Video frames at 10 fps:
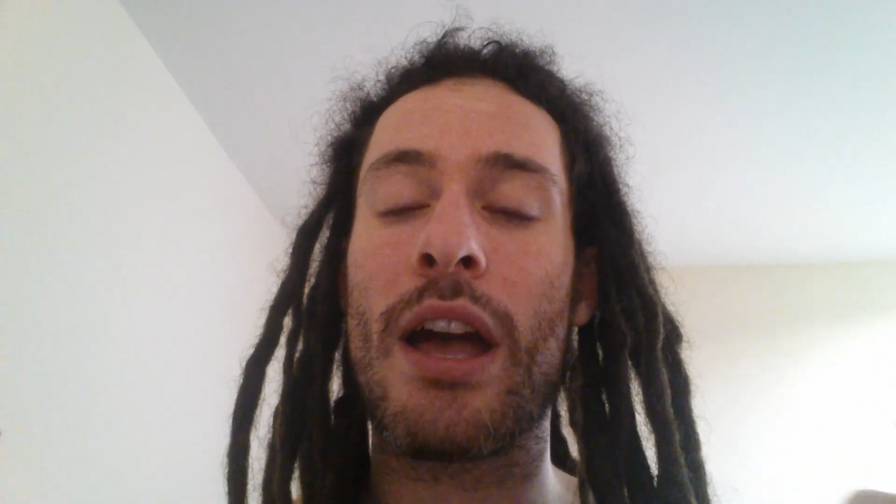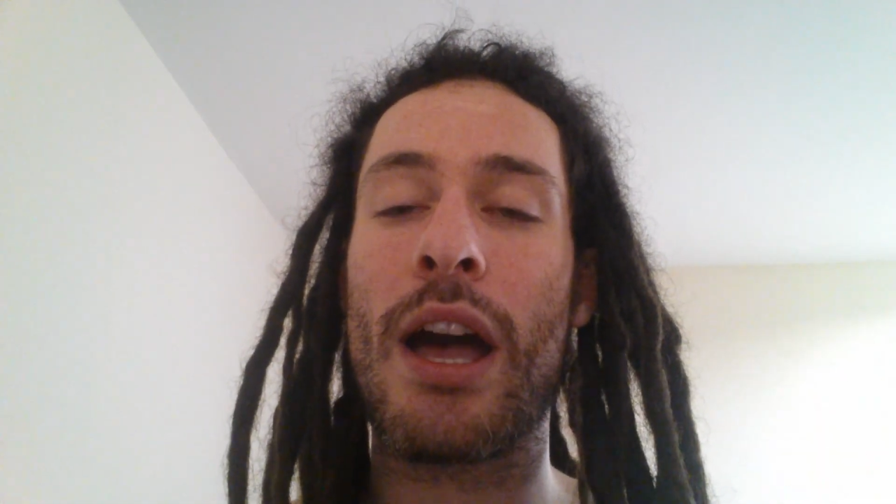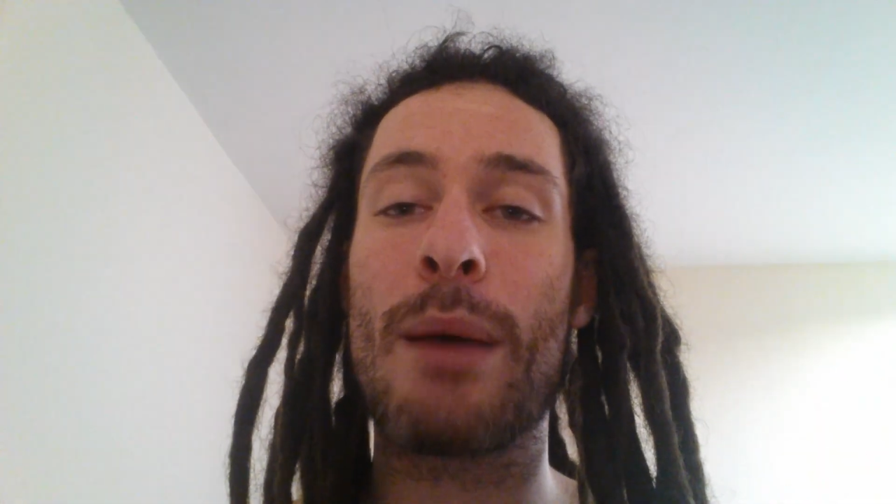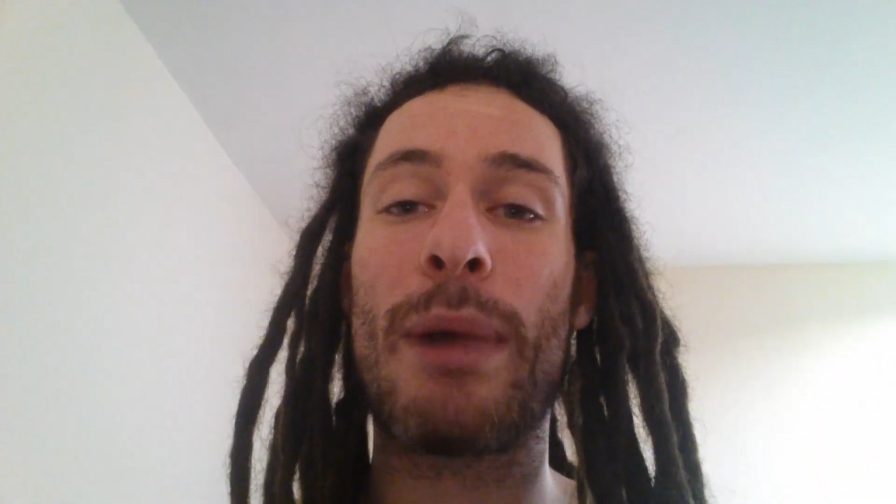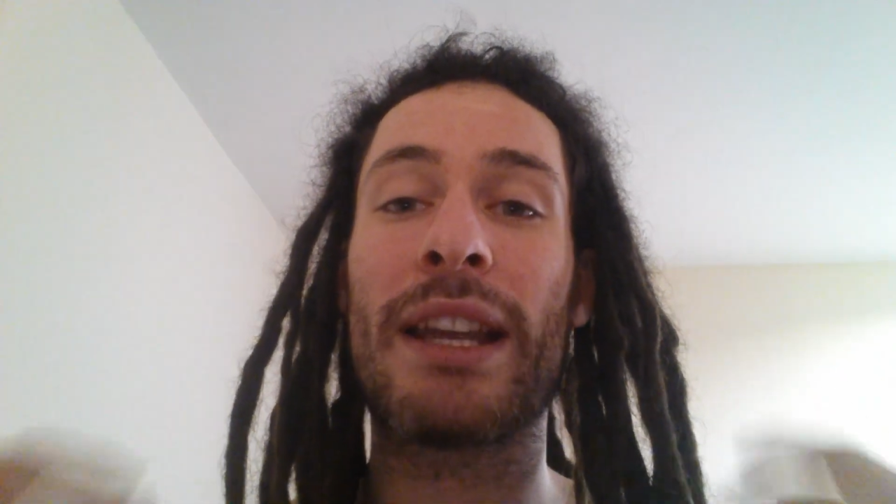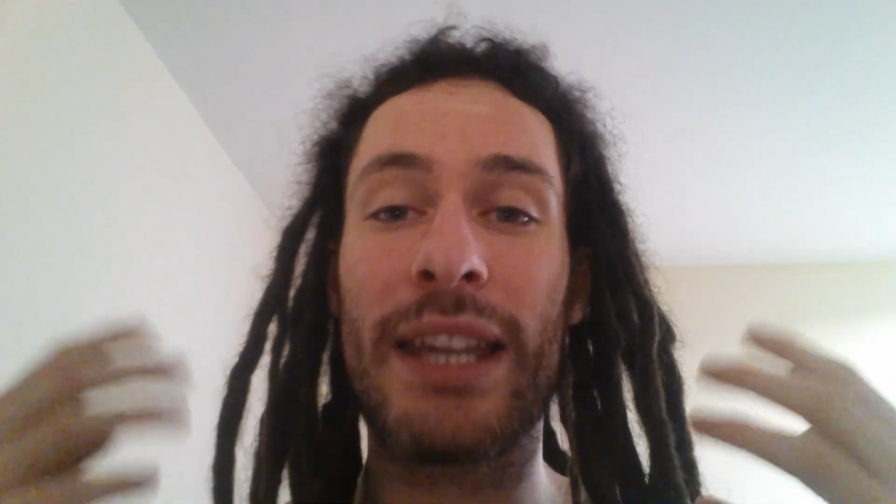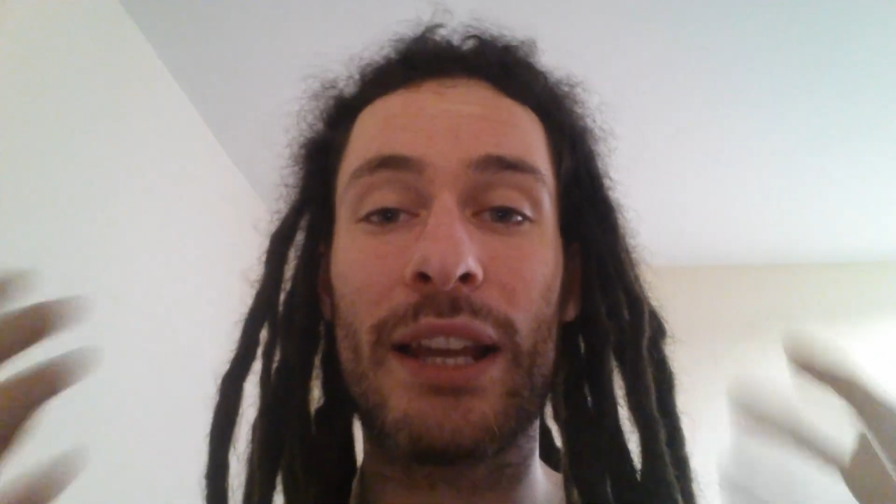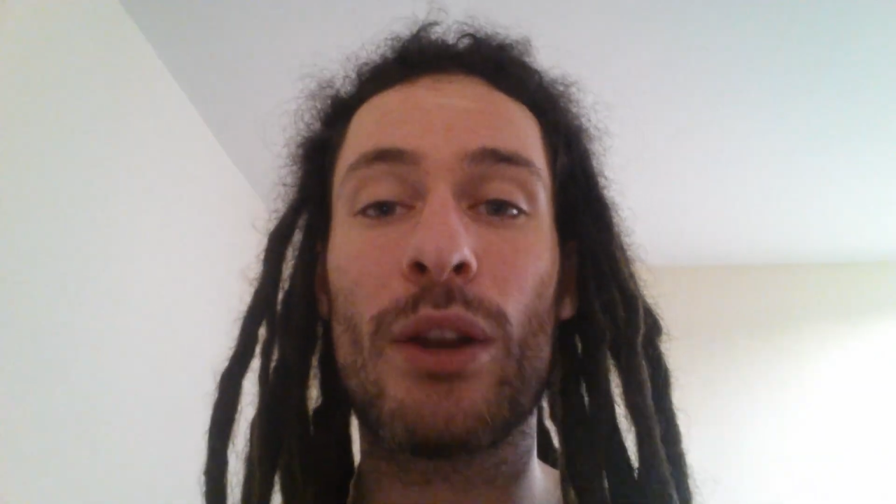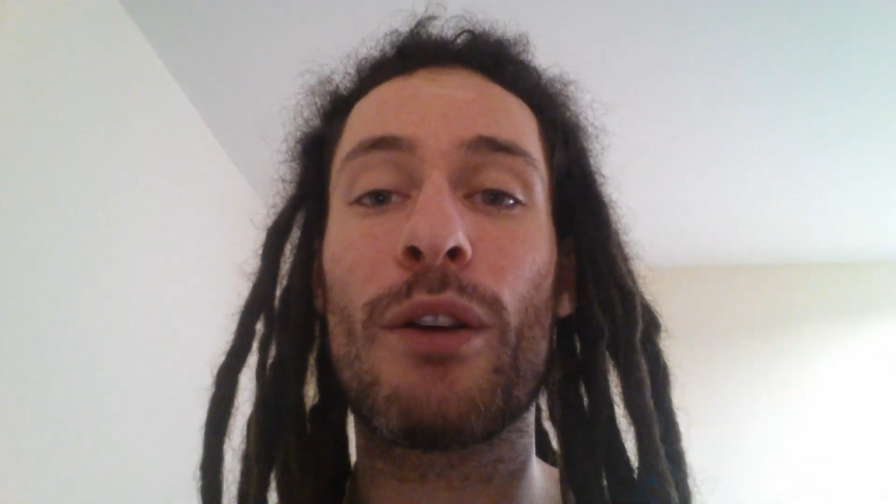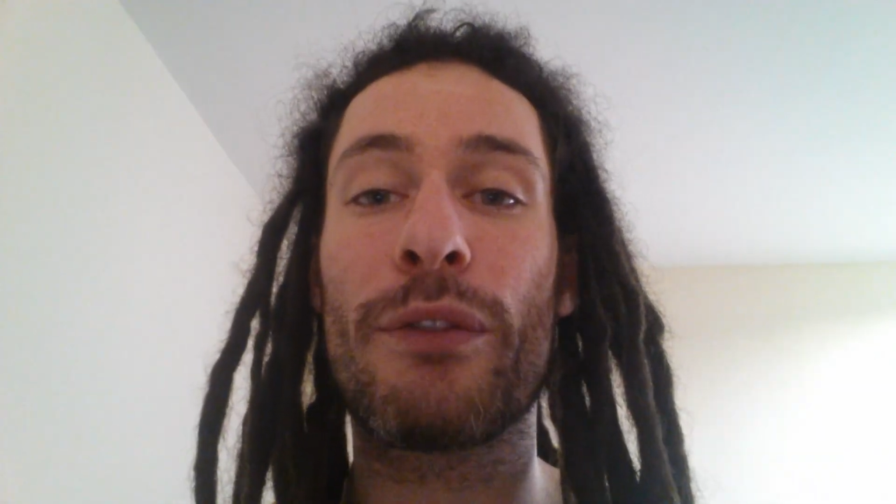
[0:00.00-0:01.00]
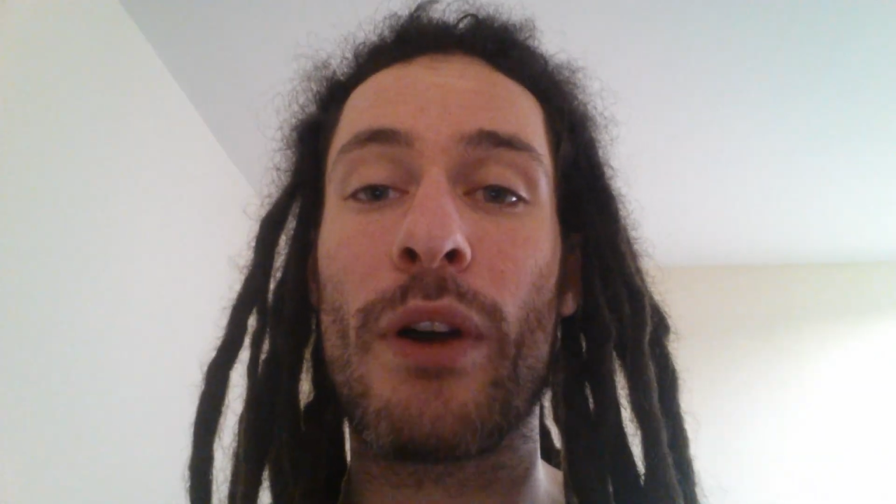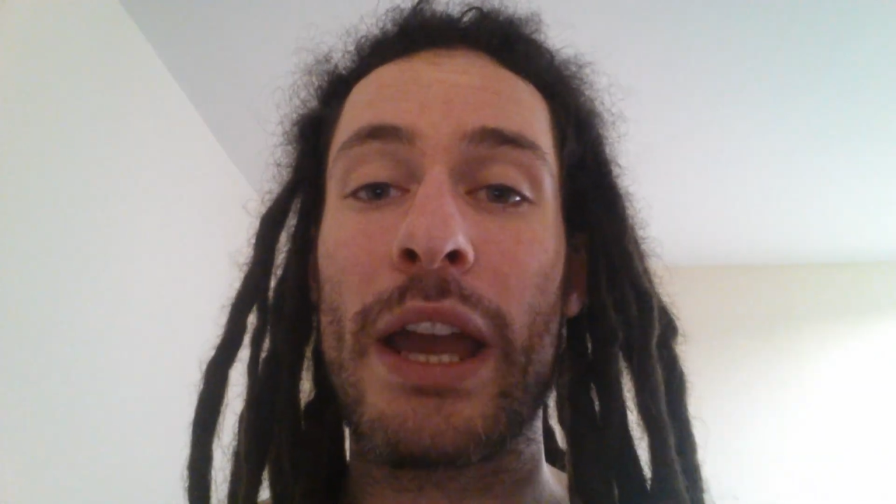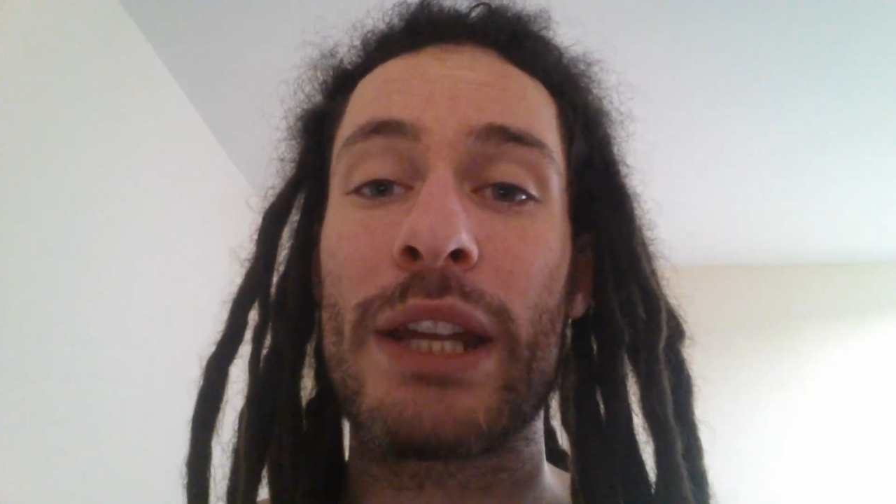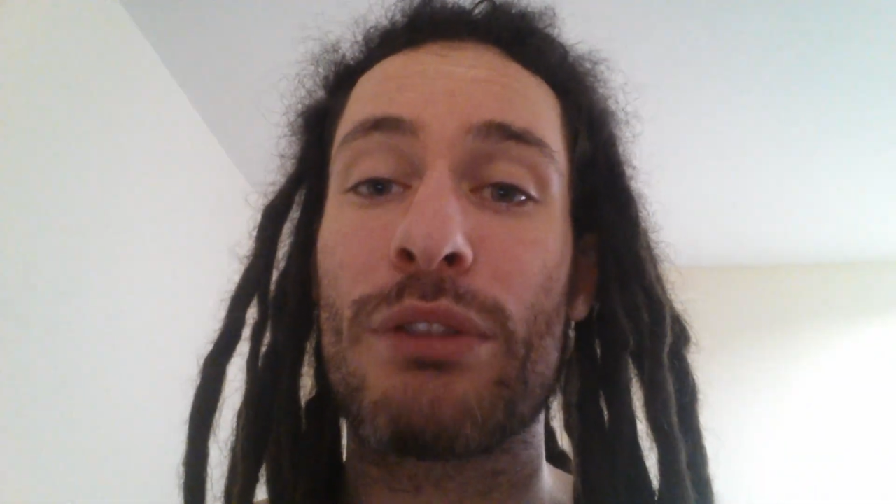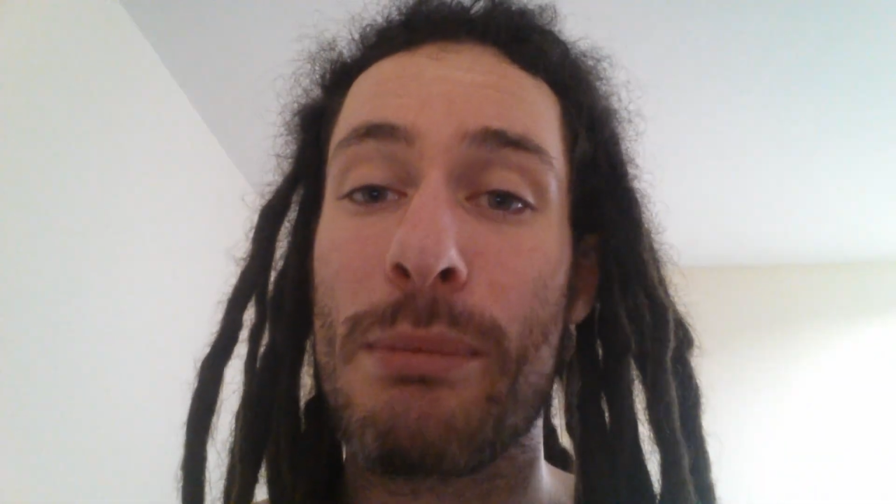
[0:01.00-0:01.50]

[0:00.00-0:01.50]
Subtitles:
and kill off any